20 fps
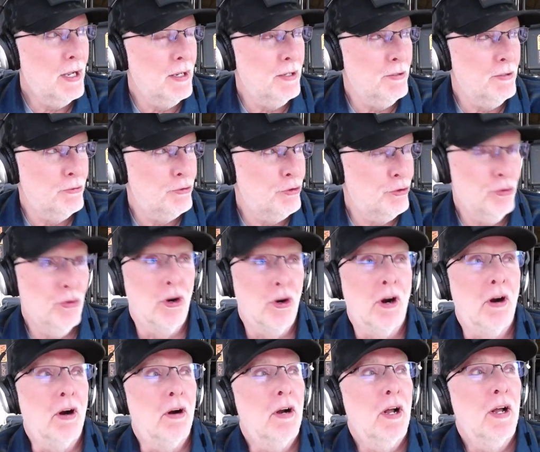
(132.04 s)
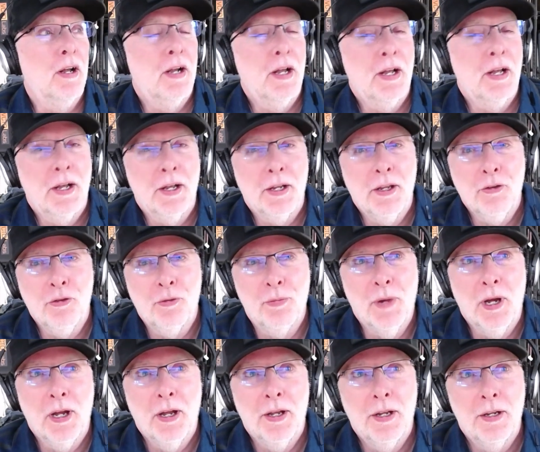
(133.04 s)
Sure. I guess
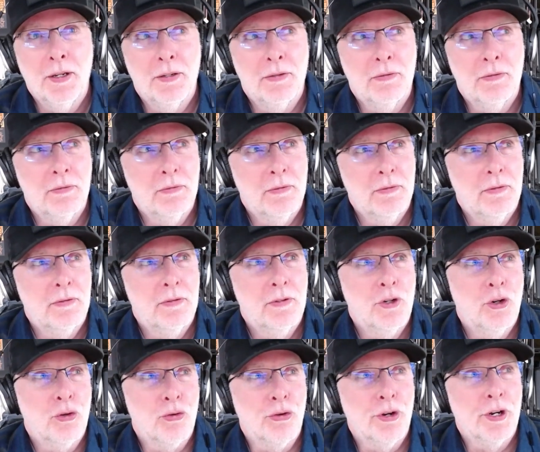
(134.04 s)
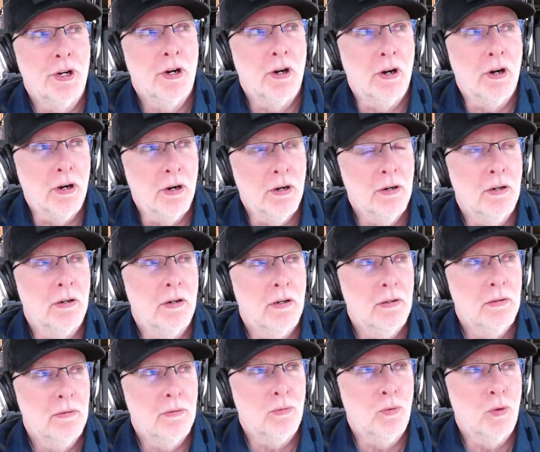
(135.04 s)
my career,
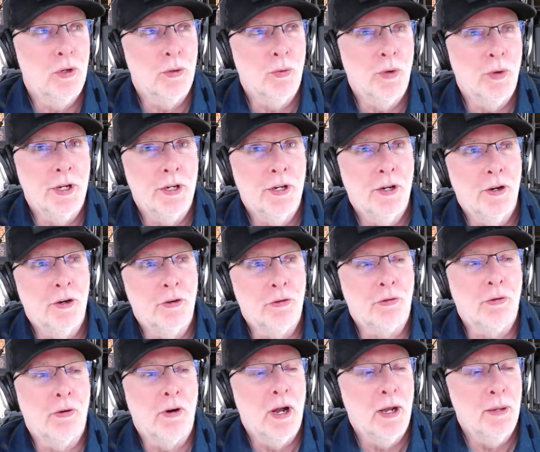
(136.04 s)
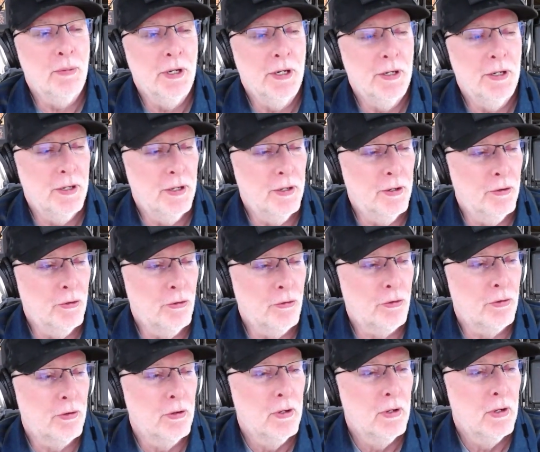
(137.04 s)
one way to describe it
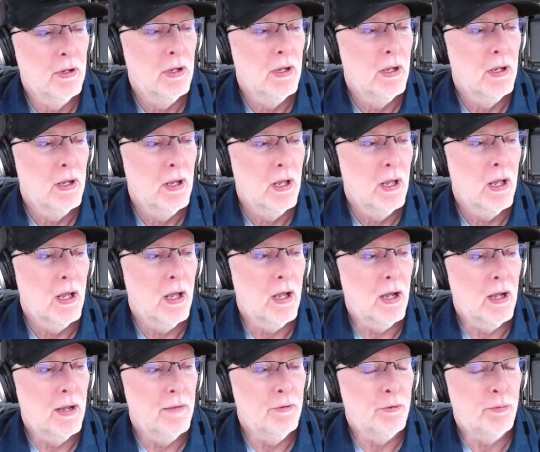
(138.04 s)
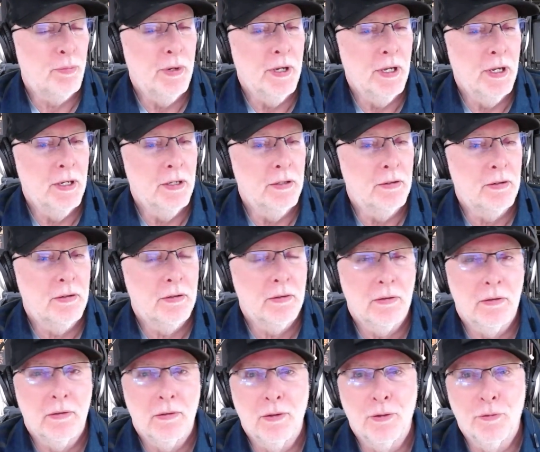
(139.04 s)
is I've spent
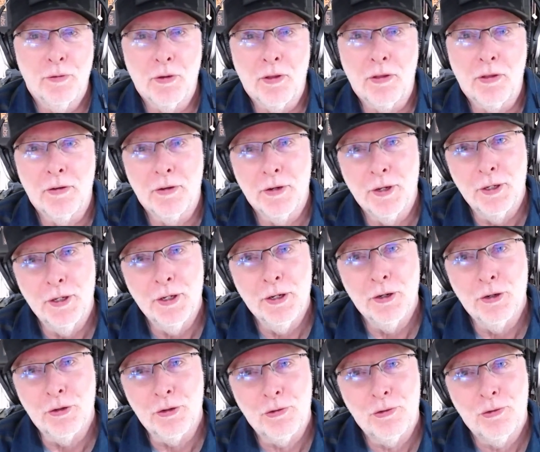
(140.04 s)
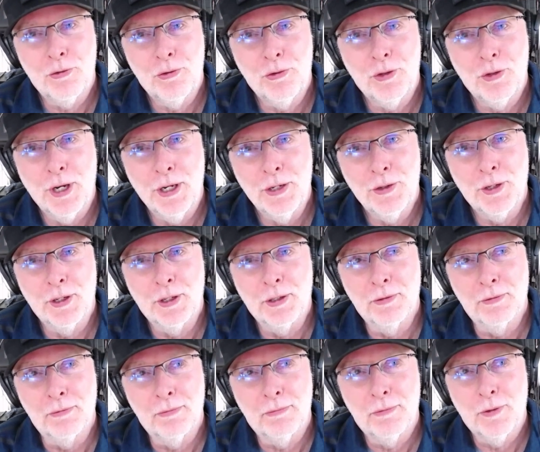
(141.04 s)
over 30 years
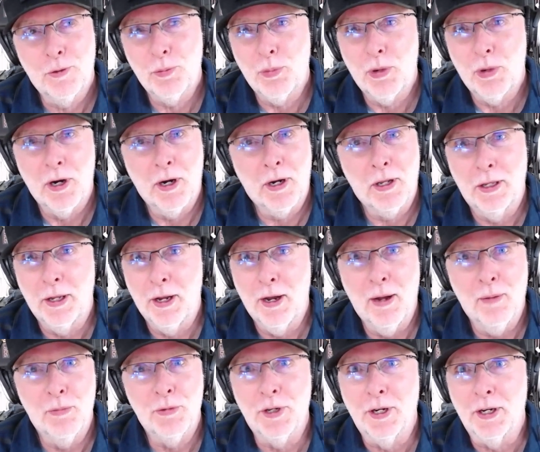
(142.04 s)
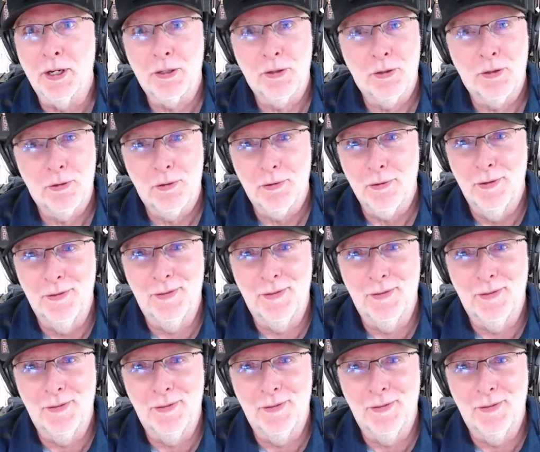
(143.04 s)
chasing sparkly objects,